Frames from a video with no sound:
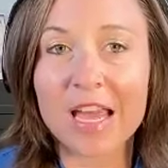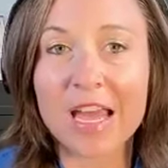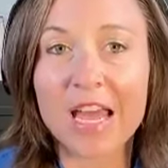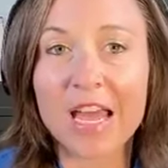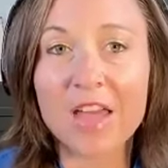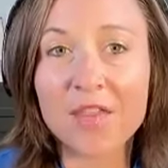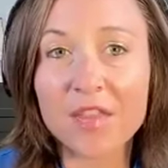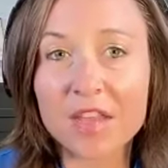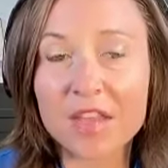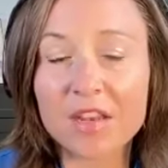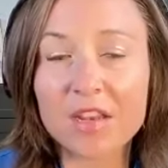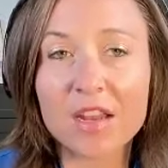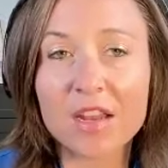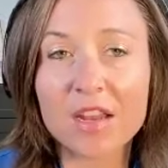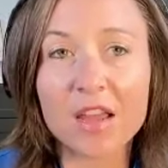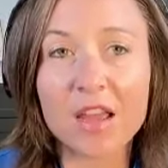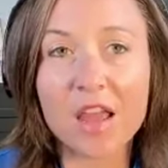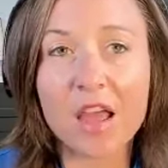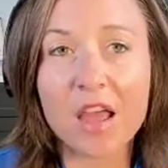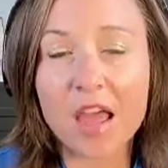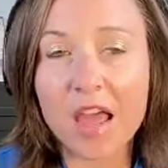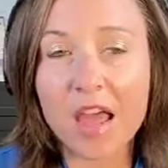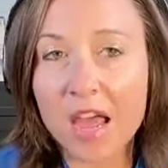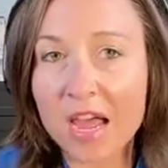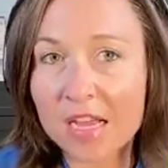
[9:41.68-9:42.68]
And then
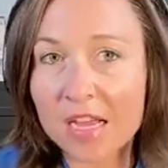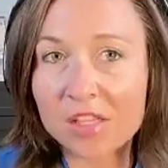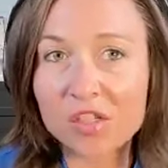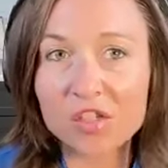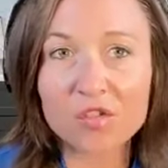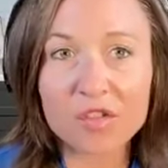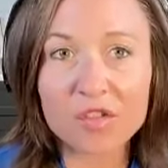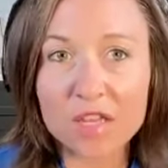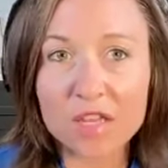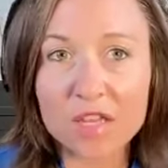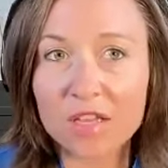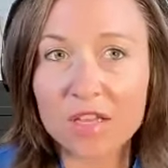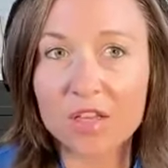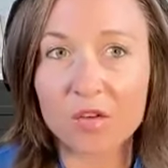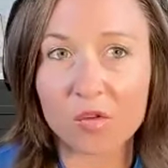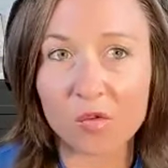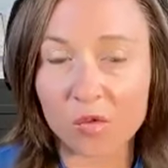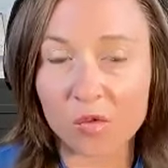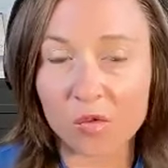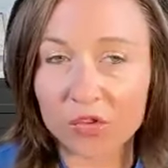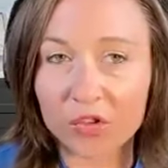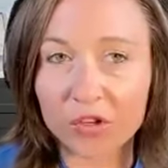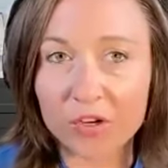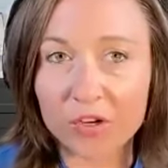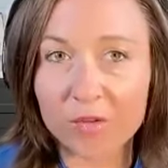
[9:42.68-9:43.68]
as they get
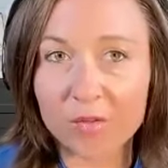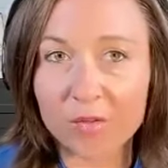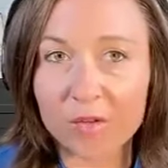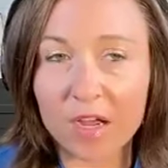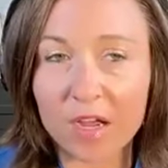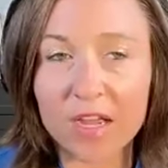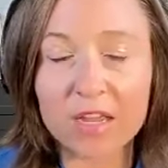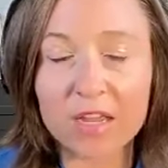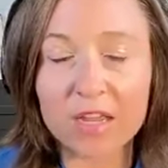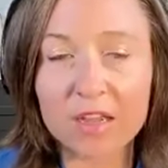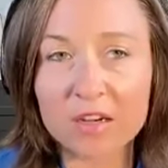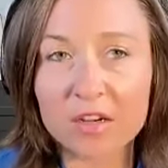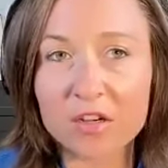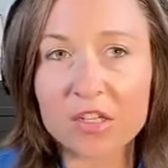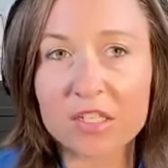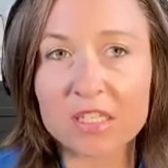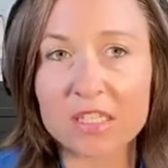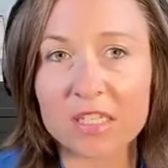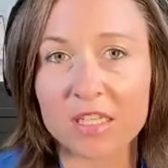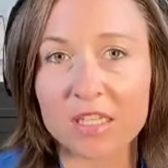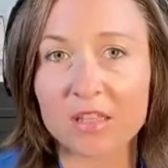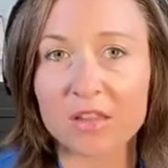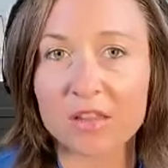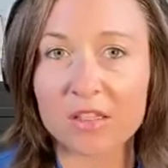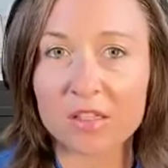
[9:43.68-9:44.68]
older, I
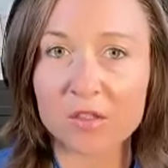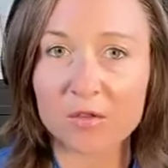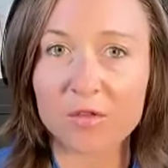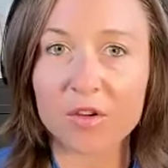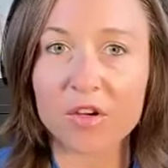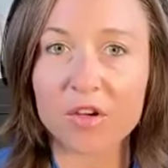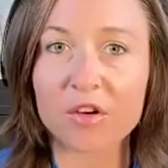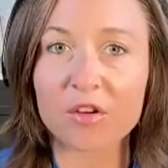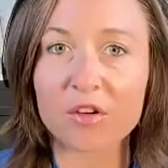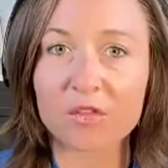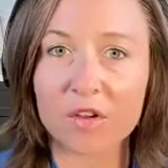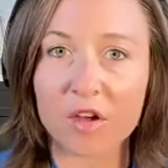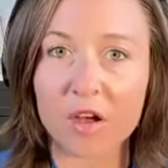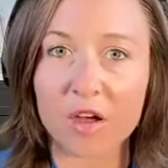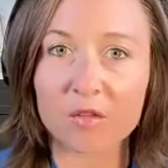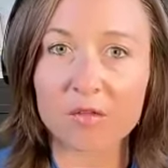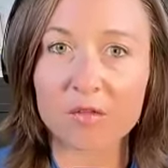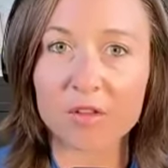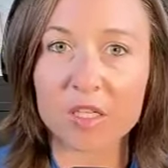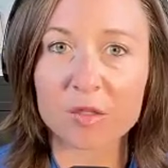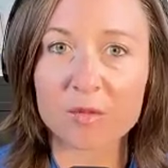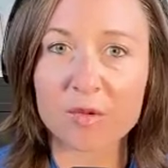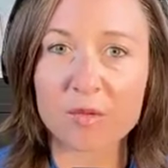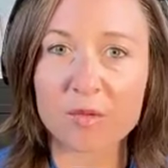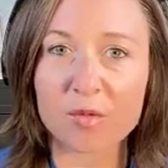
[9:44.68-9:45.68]
understand this fear of
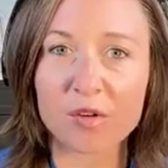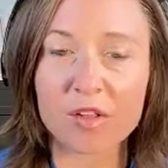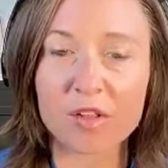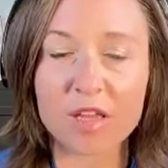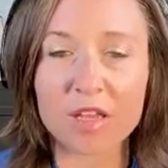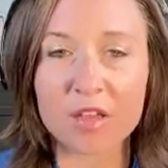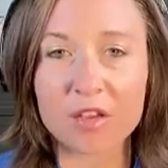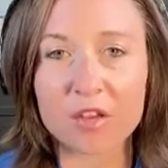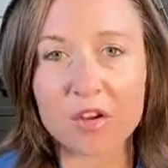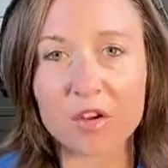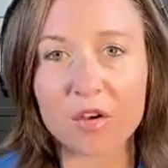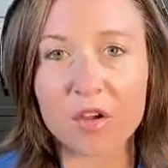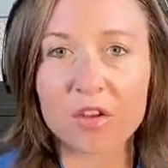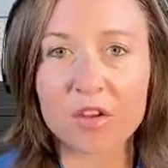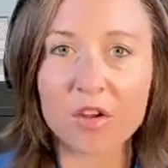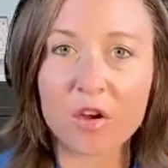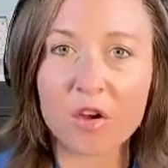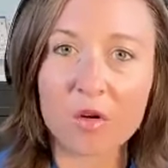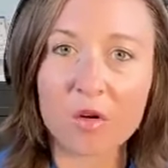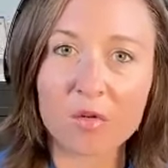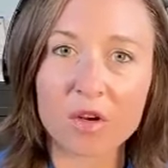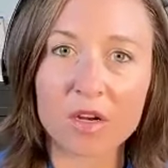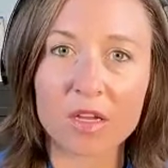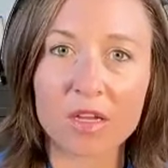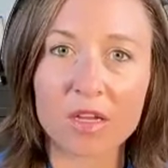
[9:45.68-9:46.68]
conflict. People are like, you know, I
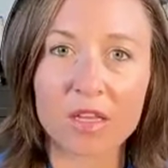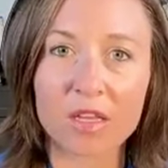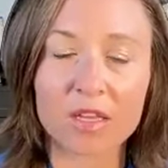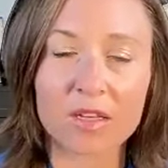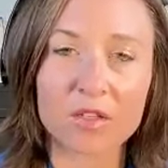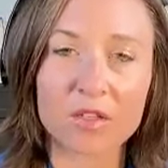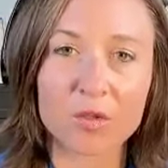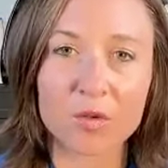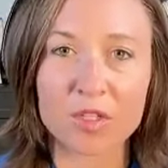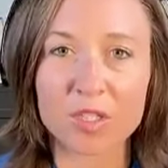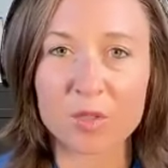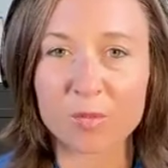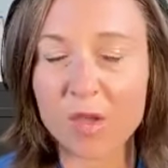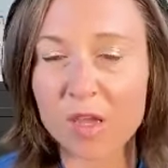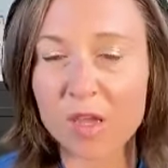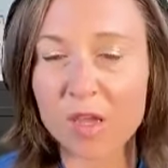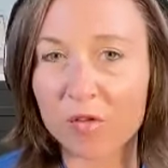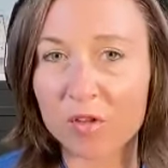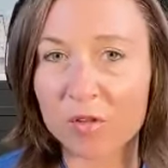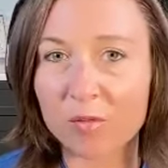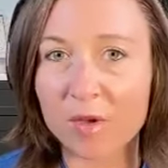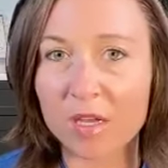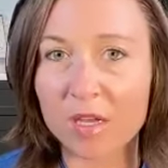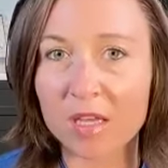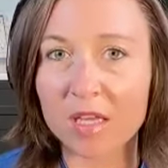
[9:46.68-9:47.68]
don't want to get into a debate
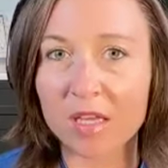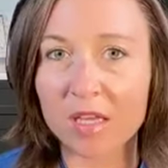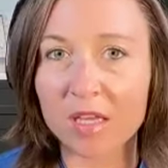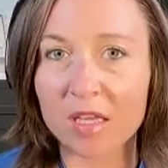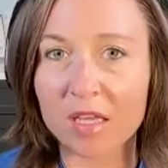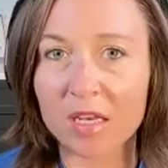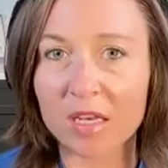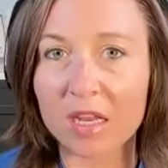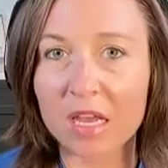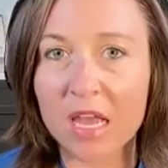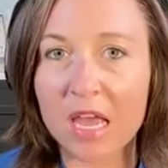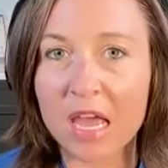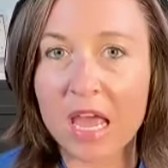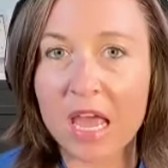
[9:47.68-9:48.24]
with my kid.